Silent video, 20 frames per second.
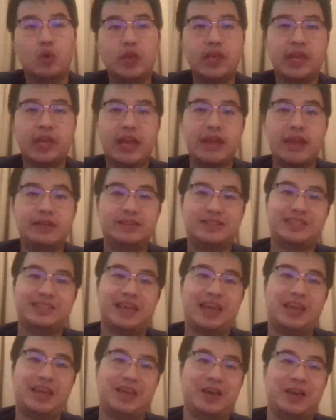we can
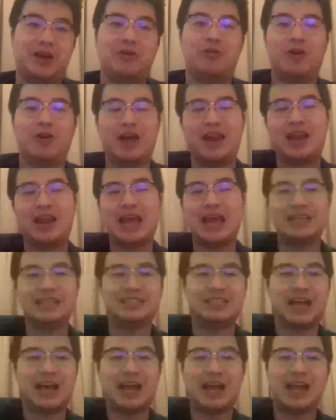say, oh,
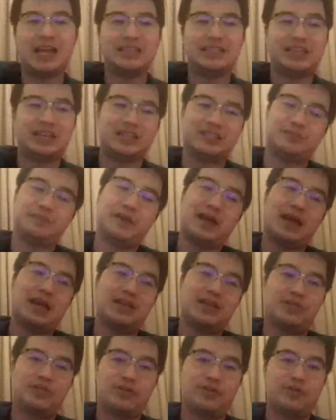unless ISS
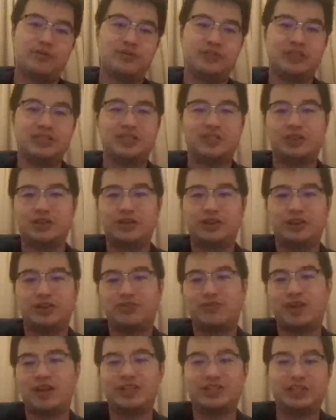pass through the
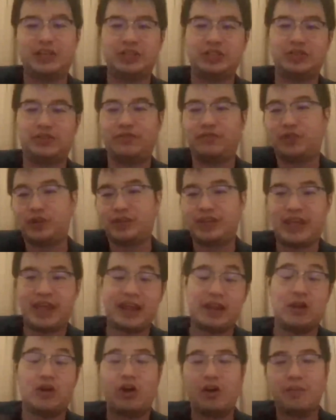certain ground station for
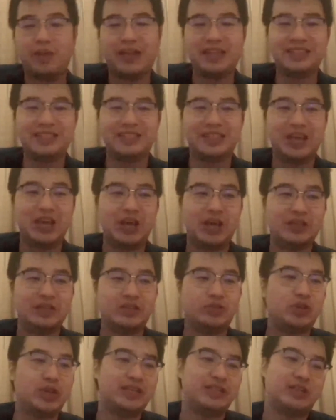10 orbits,
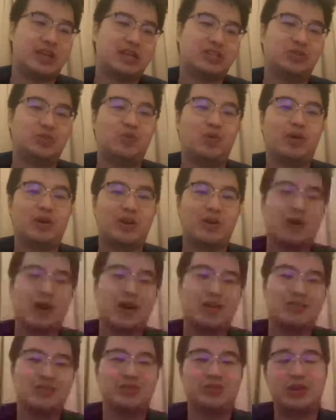the transaction won't go
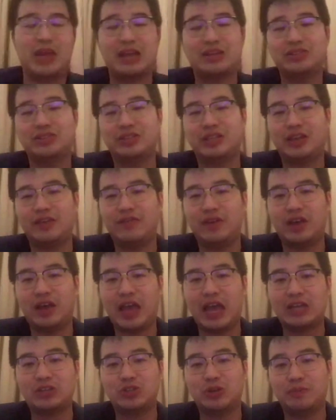out. So we actually give
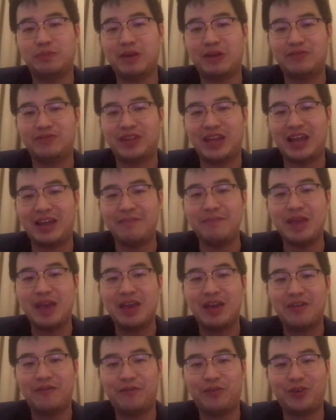an extra buff time
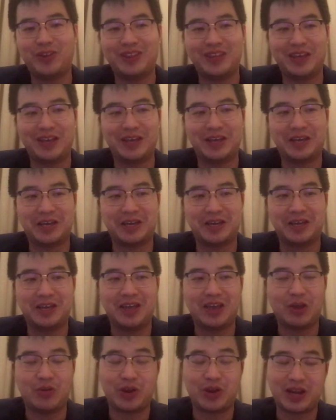for the
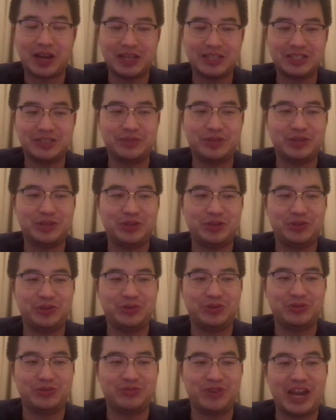our customer
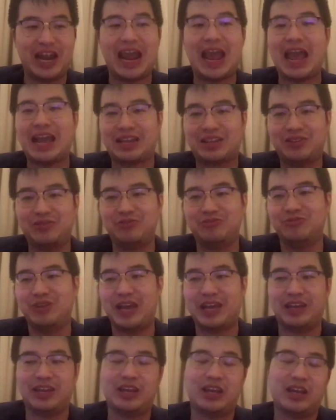to react to